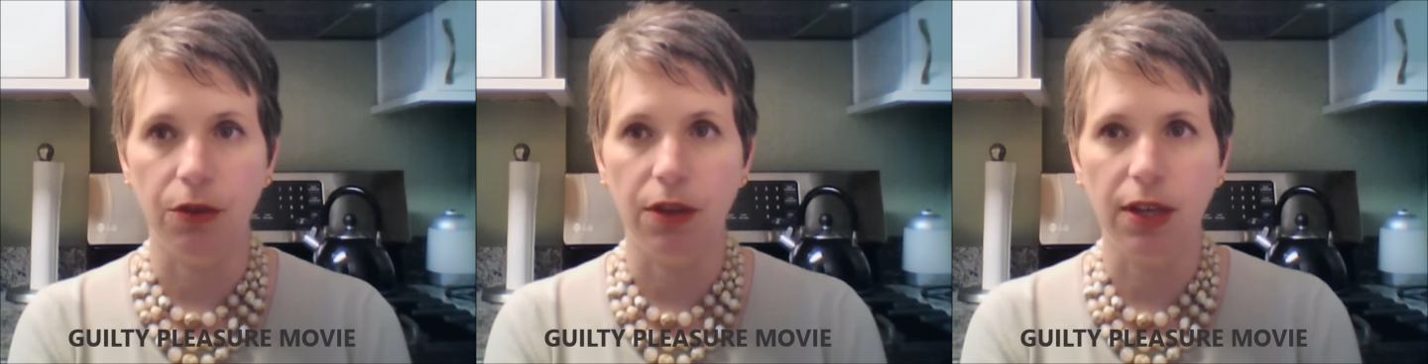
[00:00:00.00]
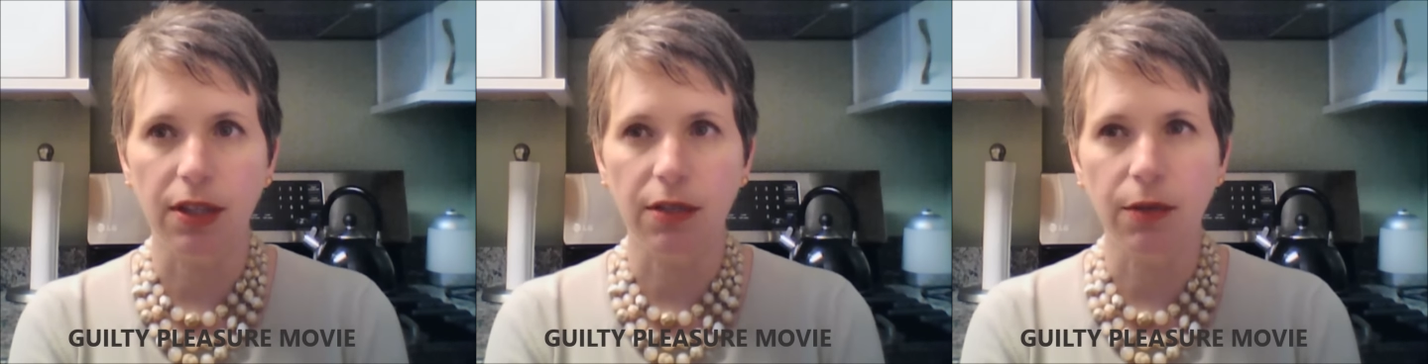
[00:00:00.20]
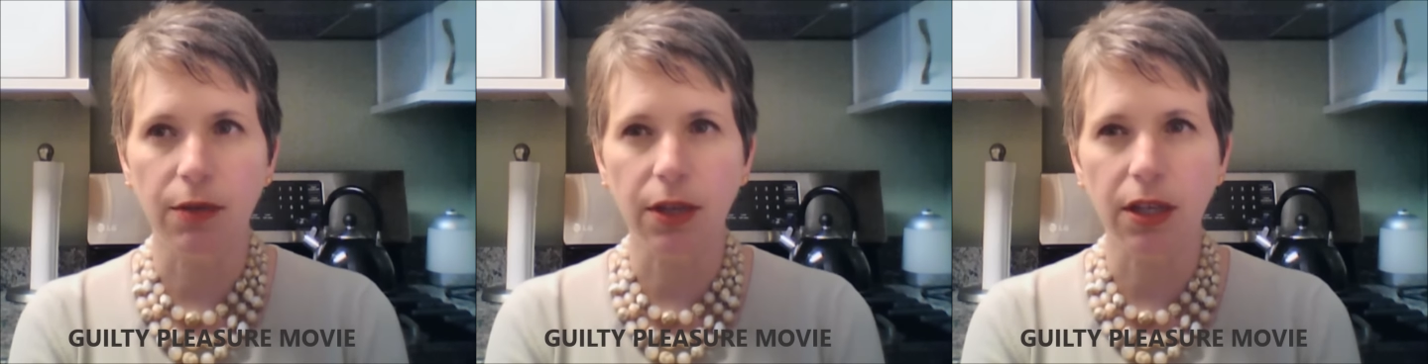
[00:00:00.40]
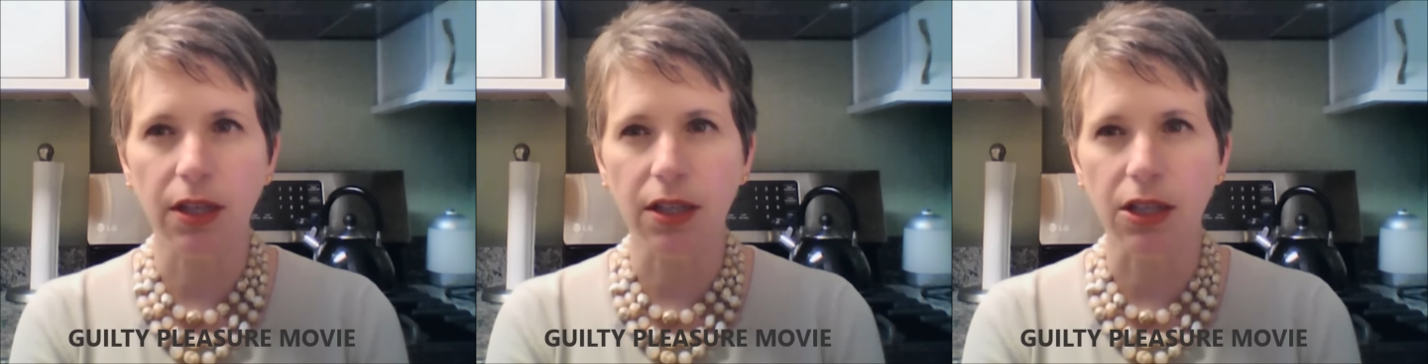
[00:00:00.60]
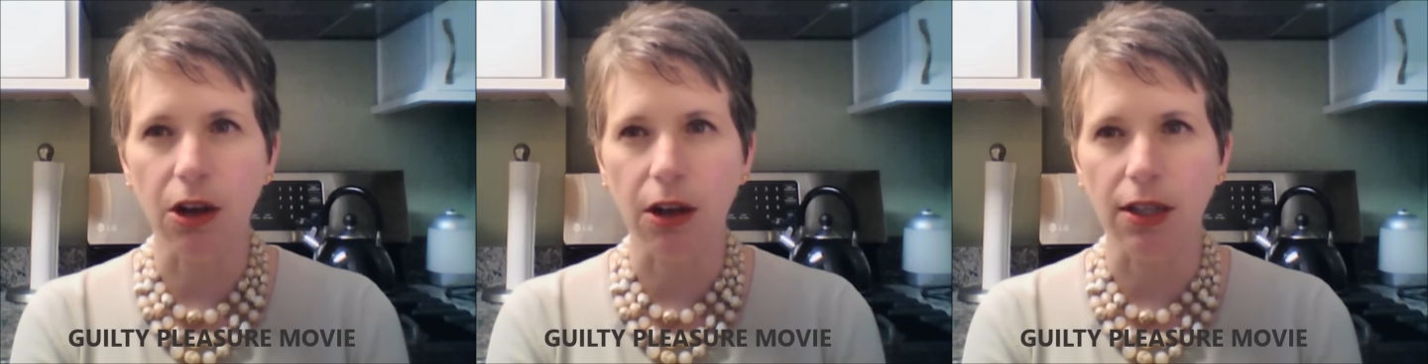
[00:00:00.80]
That's really
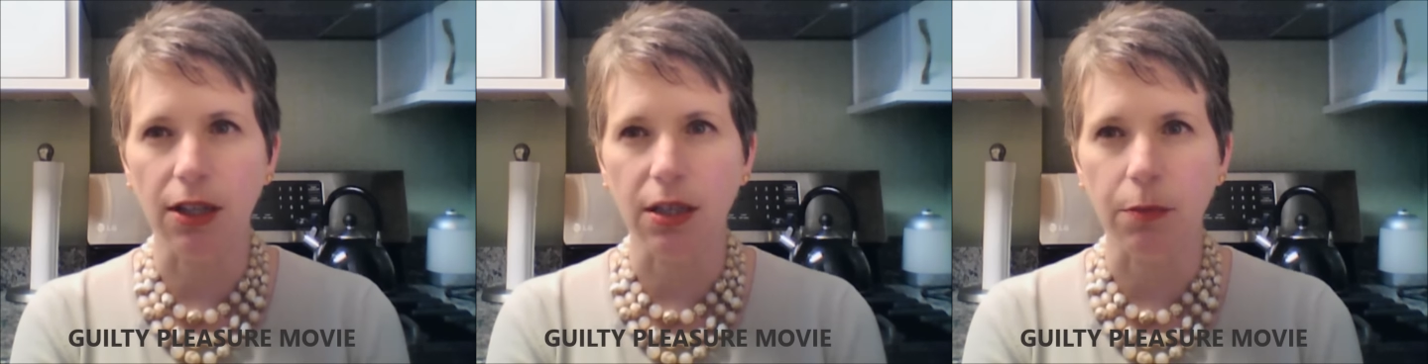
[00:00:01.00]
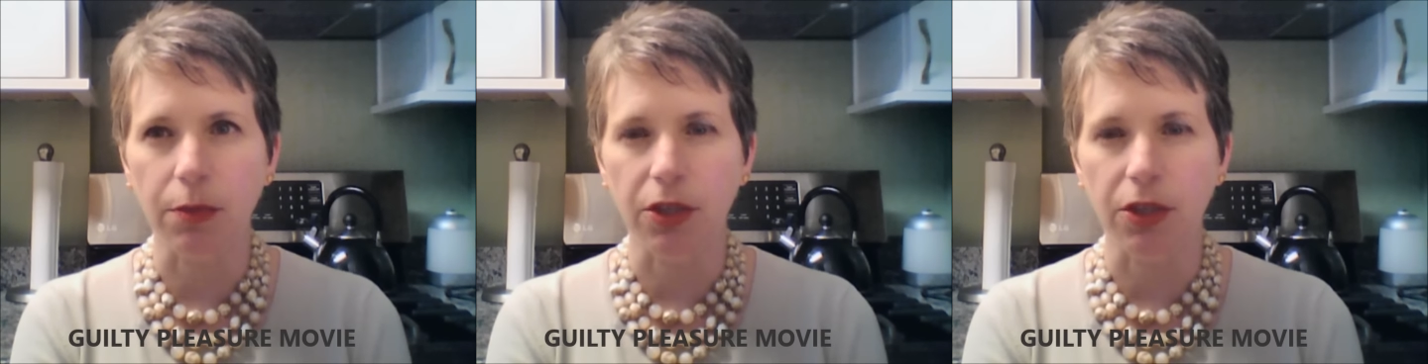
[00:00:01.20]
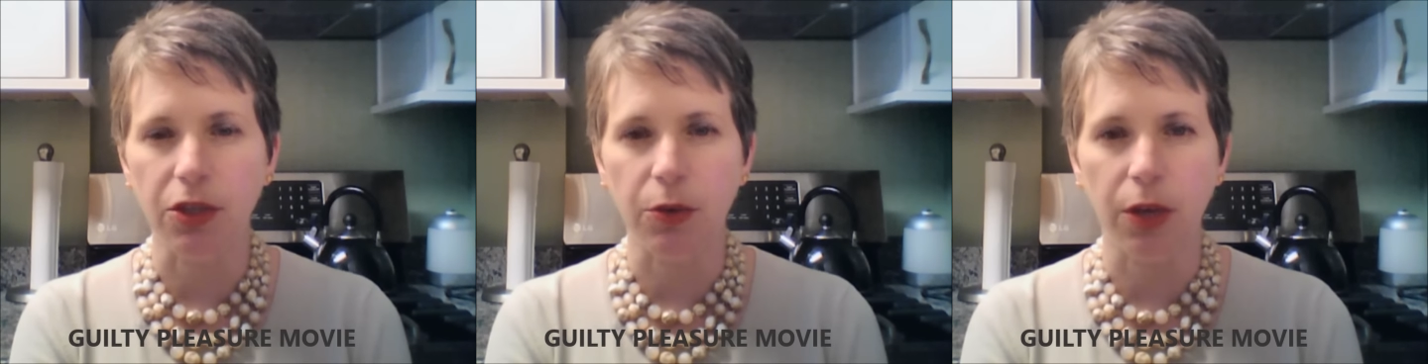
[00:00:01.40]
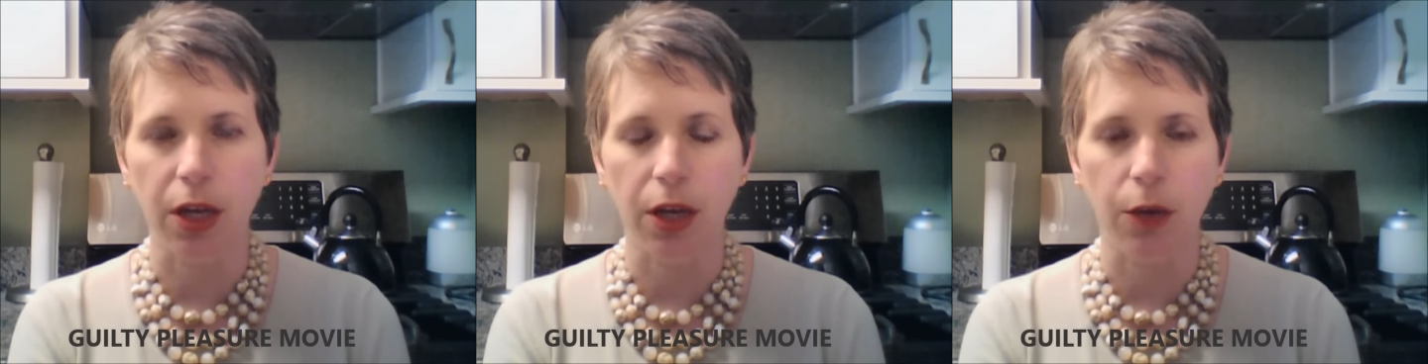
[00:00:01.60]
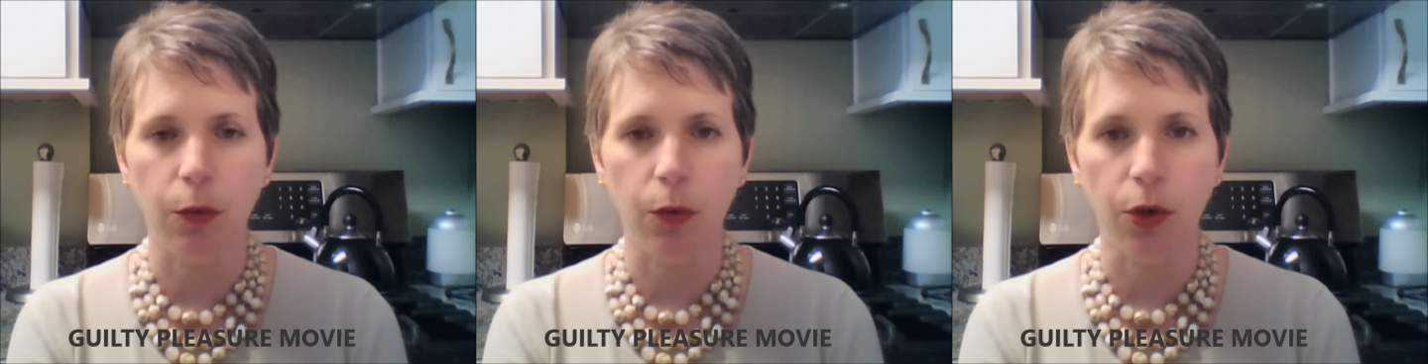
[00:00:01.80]
a toss up
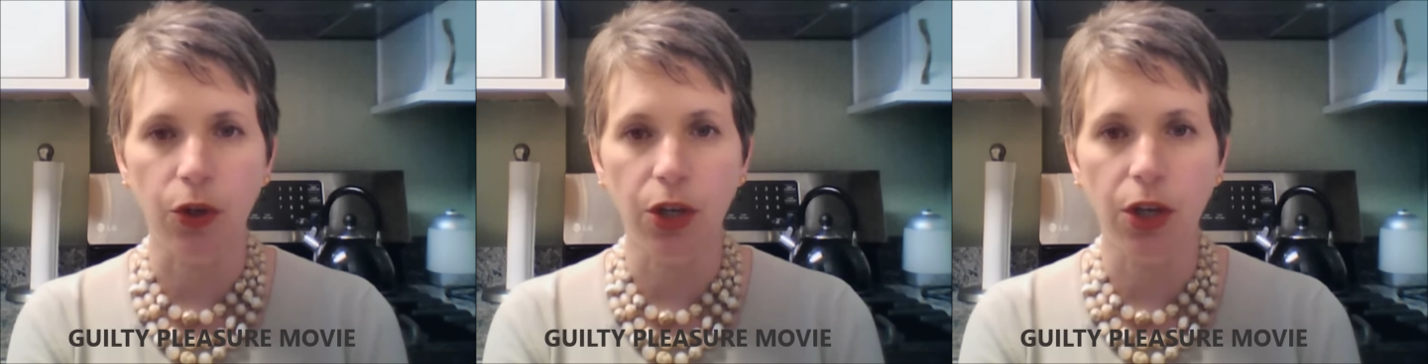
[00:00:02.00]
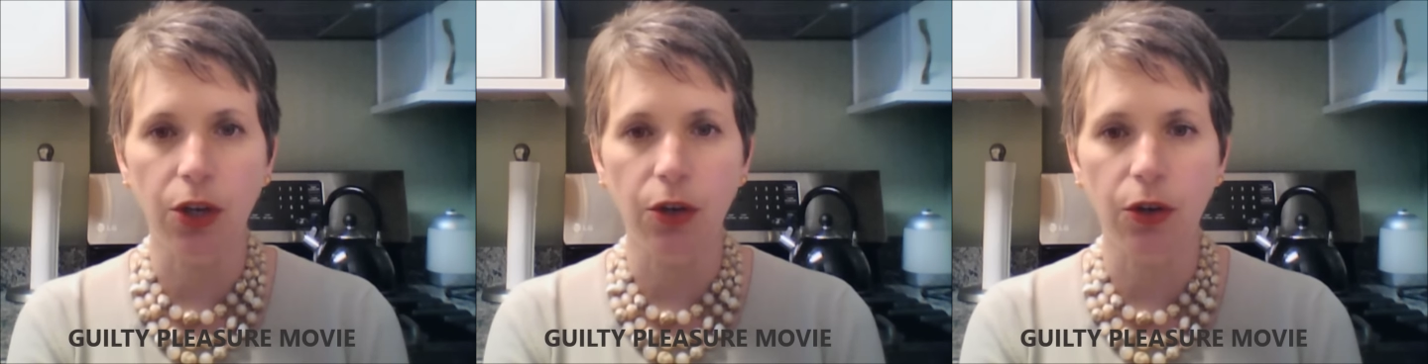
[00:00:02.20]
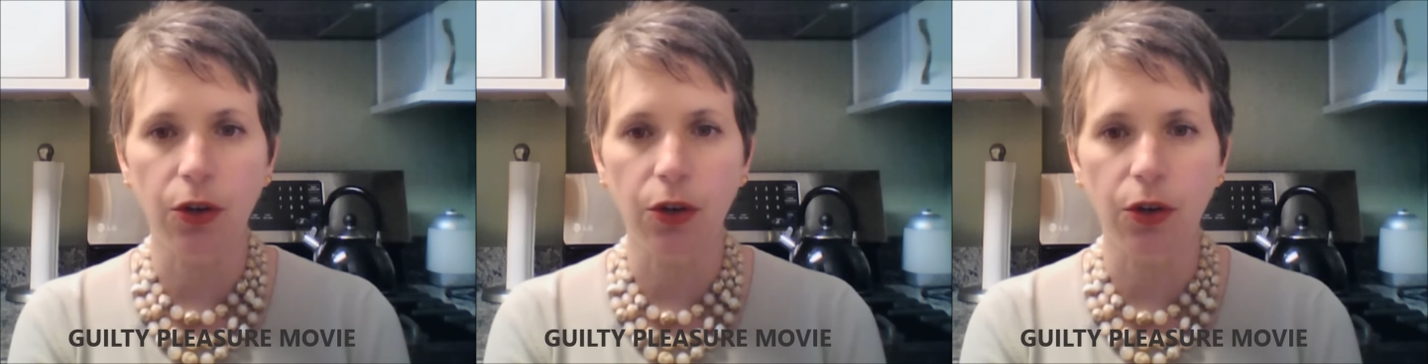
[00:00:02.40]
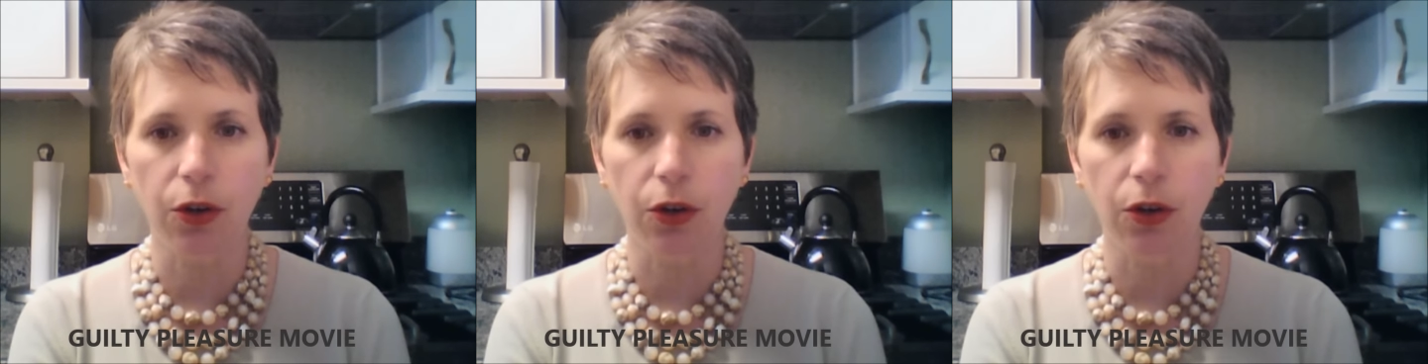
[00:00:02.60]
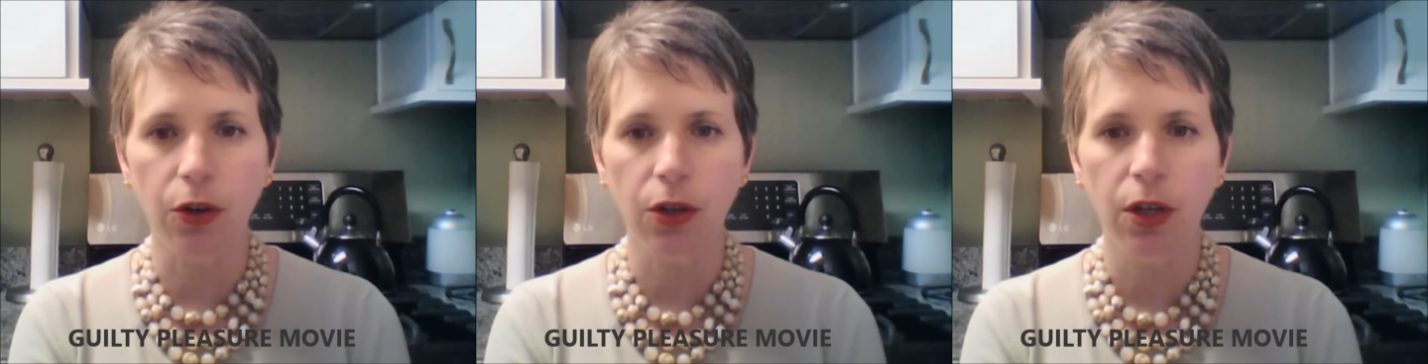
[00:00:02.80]
between Working
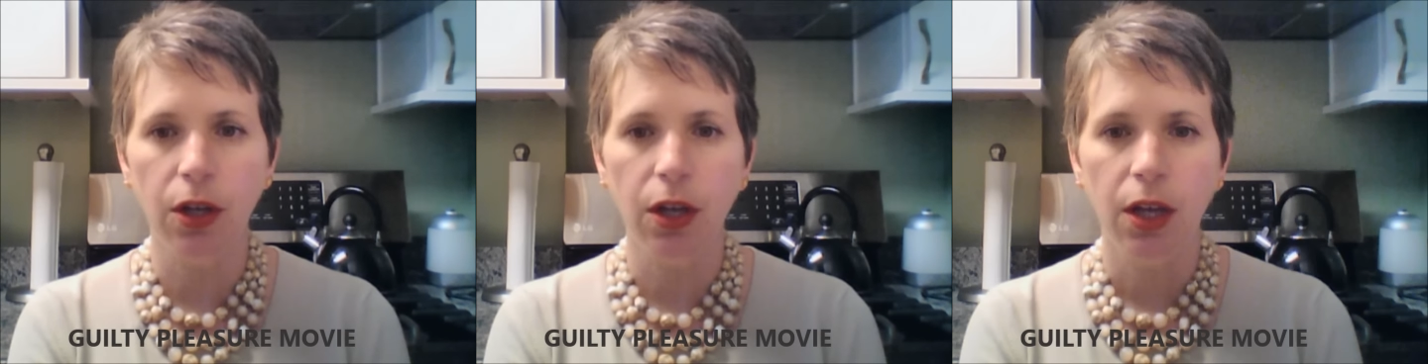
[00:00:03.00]
Girl